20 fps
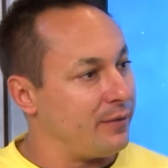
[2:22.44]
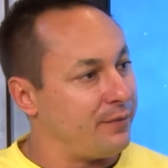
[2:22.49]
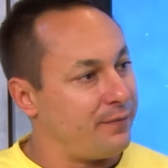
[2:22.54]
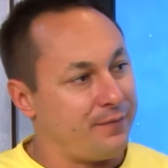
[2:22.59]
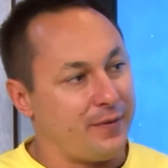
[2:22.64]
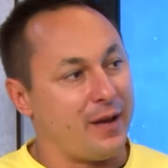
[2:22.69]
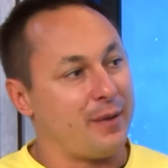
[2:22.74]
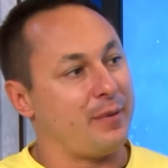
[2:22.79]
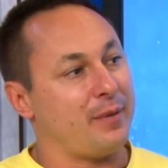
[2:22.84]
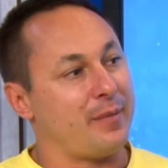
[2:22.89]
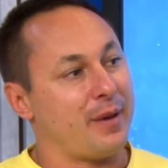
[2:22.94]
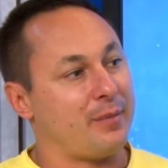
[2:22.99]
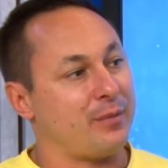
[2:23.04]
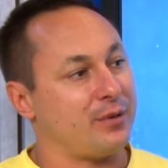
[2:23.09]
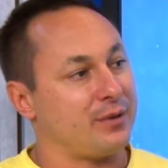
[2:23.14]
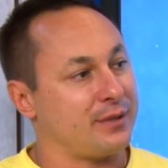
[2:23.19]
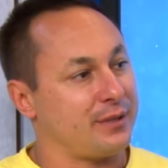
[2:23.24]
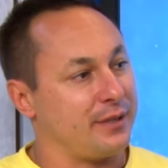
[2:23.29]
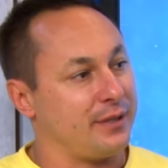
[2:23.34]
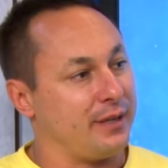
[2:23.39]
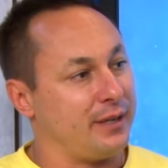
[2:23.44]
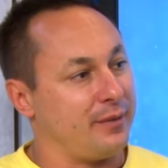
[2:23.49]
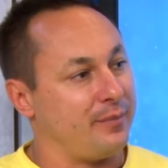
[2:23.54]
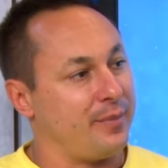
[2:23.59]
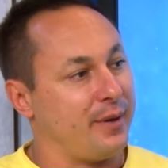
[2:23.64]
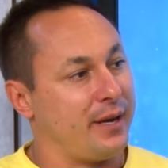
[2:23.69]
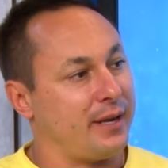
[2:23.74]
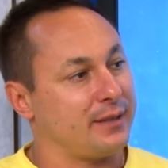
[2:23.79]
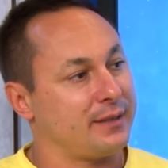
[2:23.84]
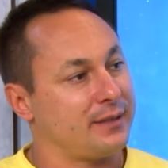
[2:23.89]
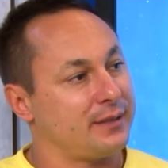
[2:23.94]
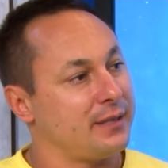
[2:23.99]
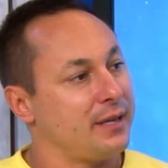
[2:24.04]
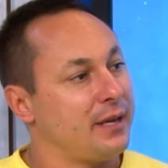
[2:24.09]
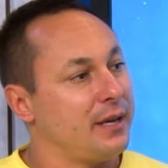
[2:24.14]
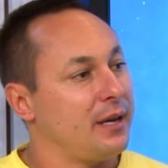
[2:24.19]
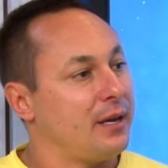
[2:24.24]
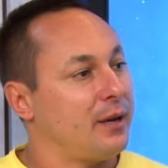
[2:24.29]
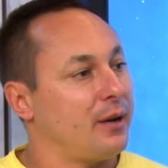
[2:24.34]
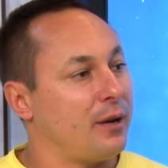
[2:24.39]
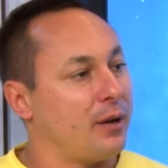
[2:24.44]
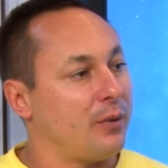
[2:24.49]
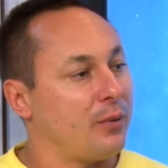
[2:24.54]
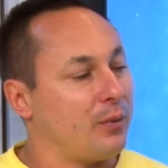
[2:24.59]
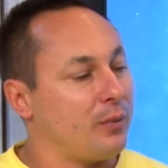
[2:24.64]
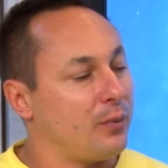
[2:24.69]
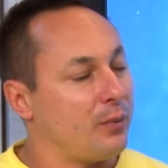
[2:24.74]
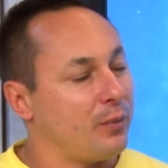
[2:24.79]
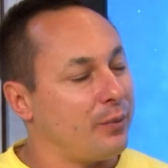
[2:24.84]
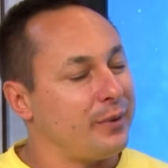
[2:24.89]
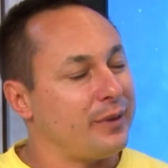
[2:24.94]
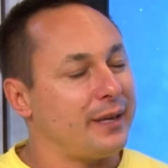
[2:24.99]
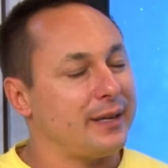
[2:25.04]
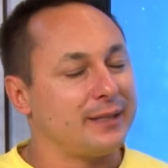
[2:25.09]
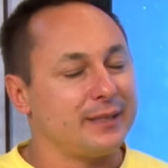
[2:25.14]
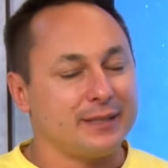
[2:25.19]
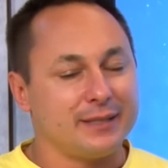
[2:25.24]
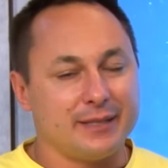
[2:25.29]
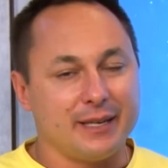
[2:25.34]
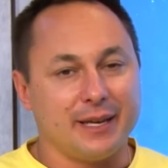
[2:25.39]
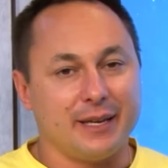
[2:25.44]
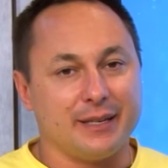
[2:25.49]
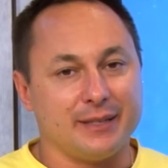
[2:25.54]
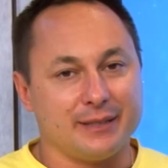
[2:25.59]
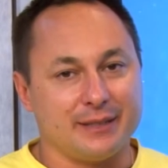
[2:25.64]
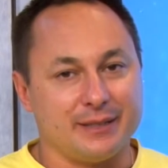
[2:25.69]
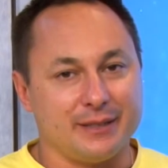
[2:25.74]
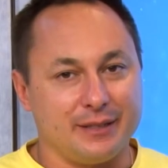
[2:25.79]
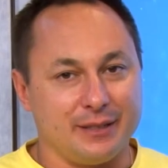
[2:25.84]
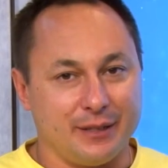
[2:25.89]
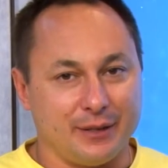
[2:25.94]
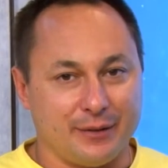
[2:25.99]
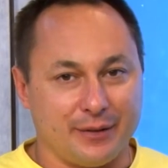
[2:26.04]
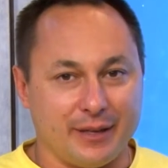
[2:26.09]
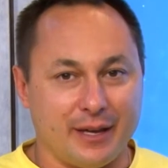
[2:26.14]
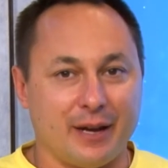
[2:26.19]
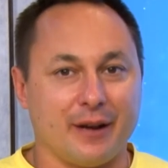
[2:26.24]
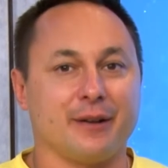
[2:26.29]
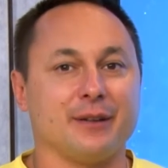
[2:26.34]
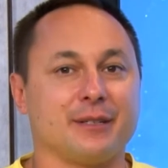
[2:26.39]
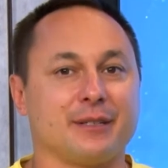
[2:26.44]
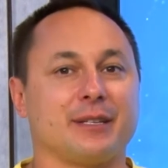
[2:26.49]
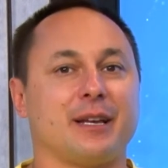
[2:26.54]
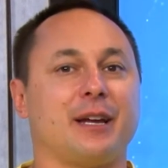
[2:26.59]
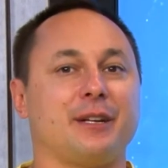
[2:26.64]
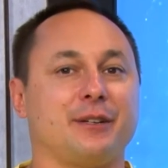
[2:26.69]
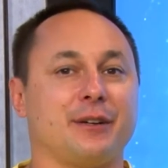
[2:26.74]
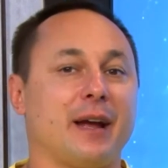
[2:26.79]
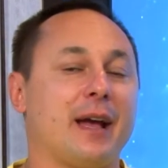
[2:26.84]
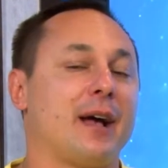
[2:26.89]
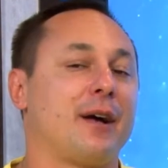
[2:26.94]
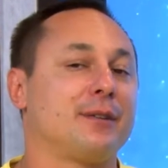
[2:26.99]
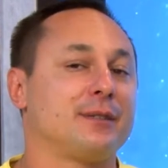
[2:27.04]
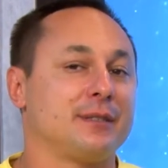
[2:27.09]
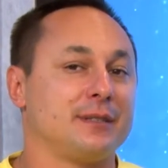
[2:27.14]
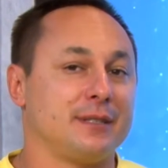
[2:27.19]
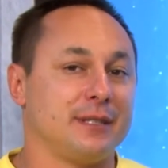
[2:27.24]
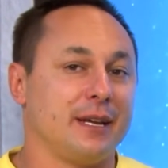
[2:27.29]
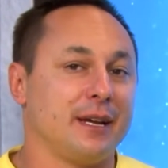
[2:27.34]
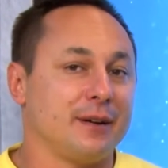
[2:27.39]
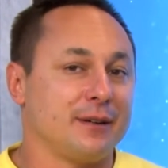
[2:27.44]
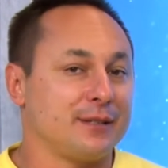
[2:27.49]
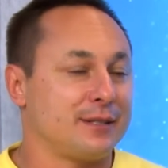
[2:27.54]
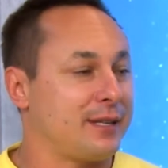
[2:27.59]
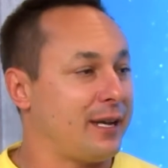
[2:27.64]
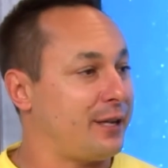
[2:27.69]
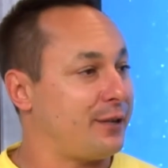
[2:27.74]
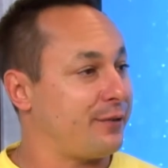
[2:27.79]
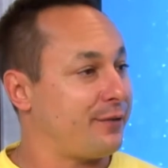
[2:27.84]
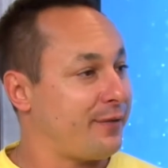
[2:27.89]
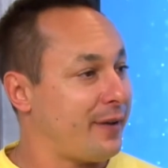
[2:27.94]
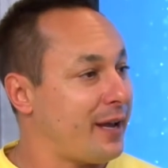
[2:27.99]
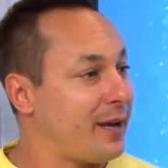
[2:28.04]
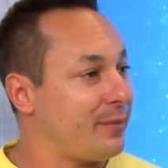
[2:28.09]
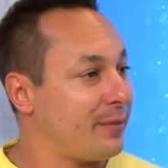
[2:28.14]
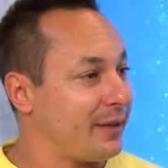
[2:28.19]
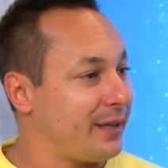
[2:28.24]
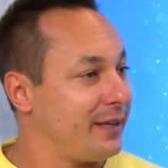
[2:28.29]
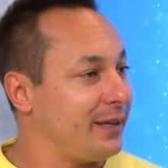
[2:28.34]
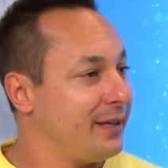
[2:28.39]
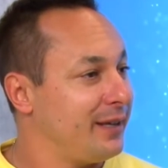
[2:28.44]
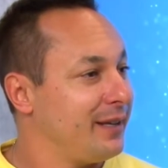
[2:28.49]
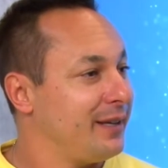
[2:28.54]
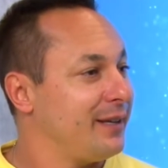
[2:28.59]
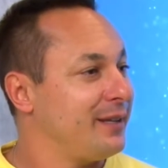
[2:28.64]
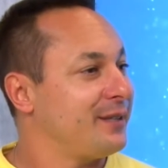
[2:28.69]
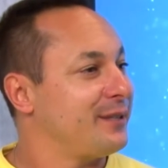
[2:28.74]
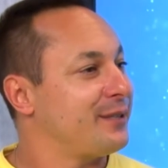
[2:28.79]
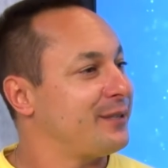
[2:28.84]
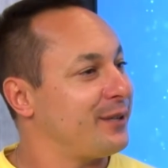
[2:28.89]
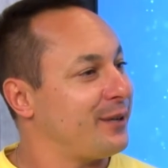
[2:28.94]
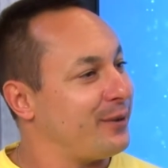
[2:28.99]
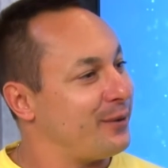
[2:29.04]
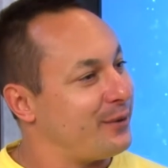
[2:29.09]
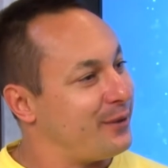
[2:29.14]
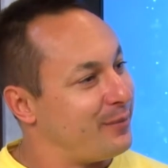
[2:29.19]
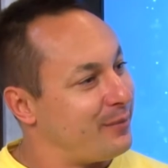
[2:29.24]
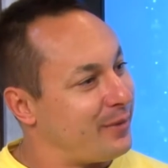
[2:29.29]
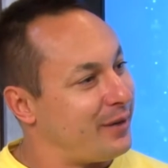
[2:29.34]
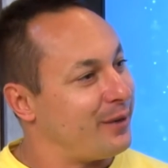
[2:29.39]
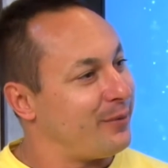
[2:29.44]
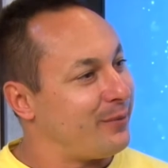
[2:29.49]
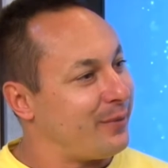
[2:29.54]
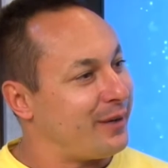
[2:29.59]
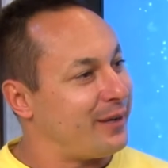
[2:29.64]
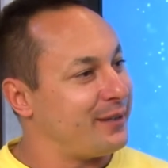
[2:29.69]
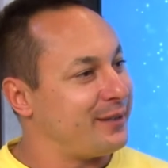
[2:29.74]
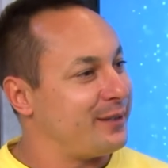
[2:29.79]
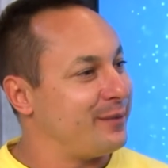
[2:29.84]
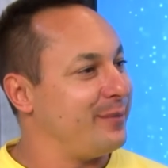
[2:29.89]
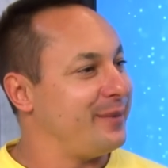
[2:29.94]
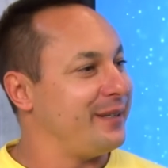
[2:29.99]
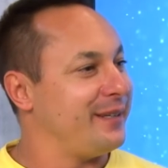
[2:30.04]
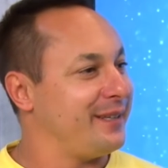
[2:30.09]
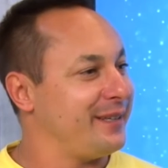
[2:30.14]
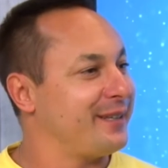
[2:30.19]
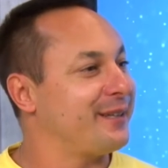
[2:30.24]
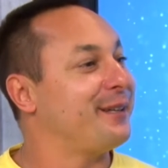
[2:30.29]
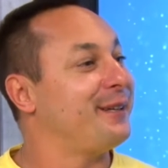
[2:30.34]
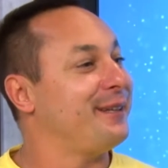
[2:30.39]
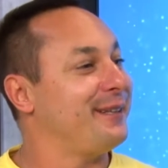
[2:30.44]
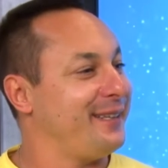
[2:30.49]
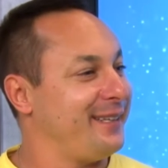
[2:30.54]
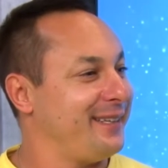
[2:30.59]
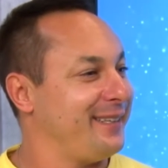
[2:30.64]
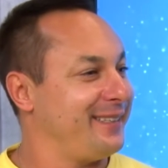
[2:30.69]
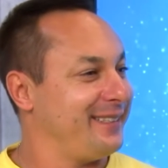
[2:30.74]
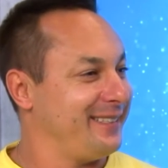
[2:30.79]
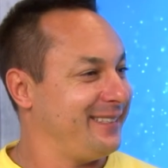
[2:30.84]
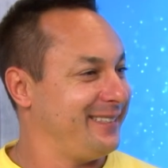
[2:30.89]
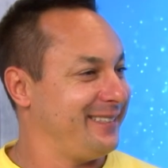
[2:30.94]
family members and pests. What we like to say is, the air inside your house is the air inside your family, so you might want it to be clean.